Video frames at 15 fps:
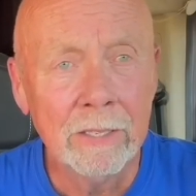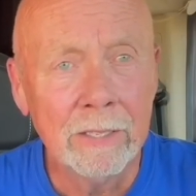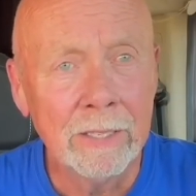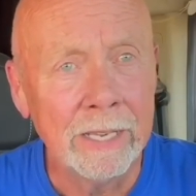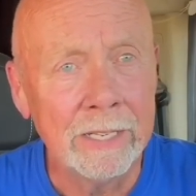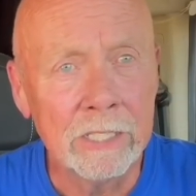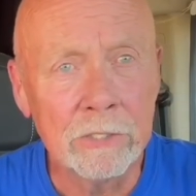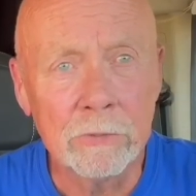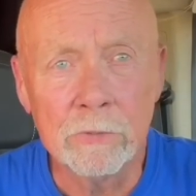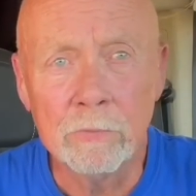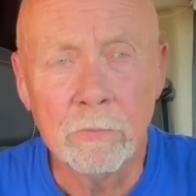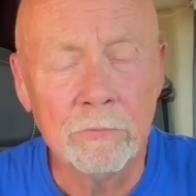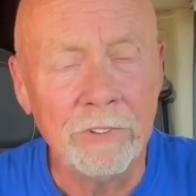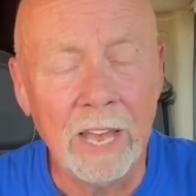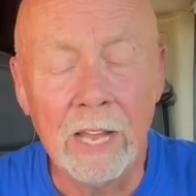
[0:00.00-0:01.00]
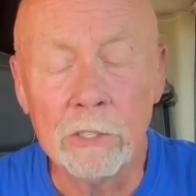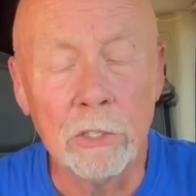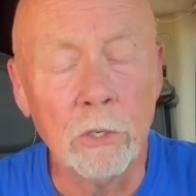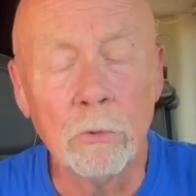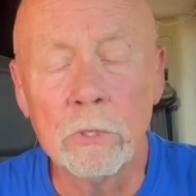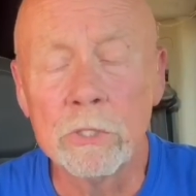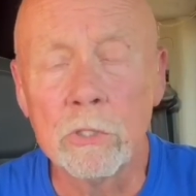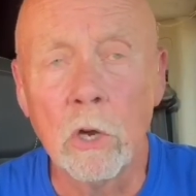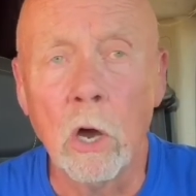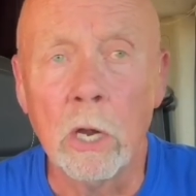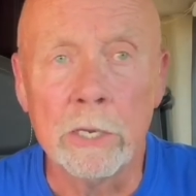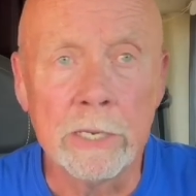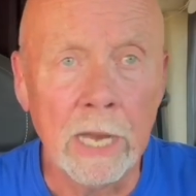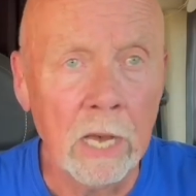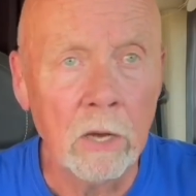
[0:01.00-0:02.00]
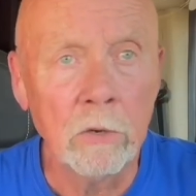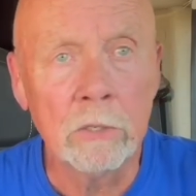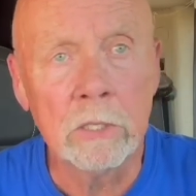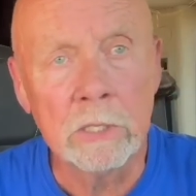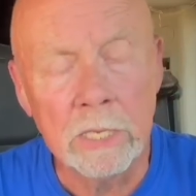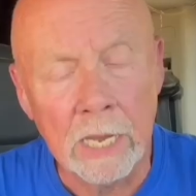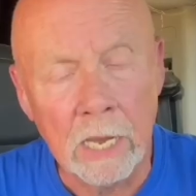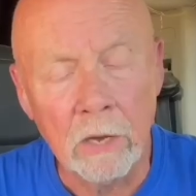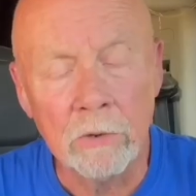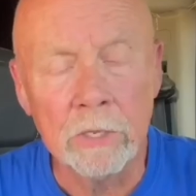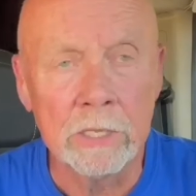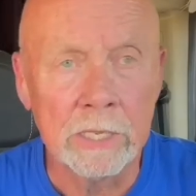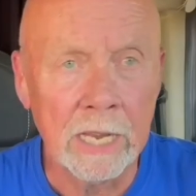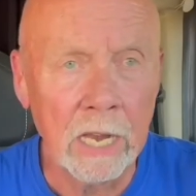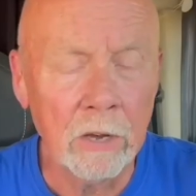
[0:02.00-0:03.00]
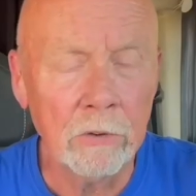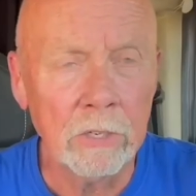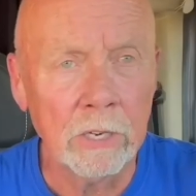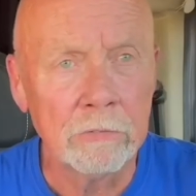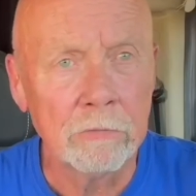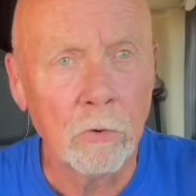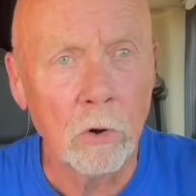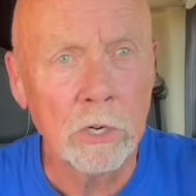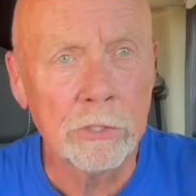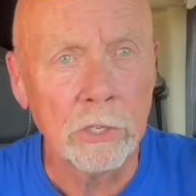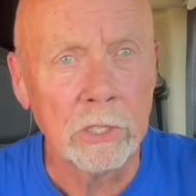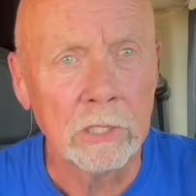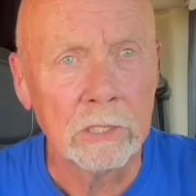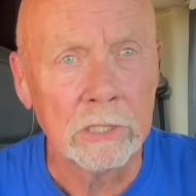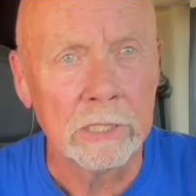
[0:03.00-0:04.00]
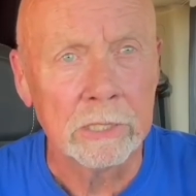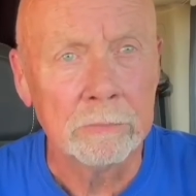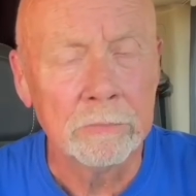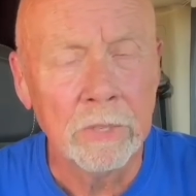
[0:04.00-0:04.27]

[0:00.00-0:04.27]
and its value has gone down and down and down, unfortunately.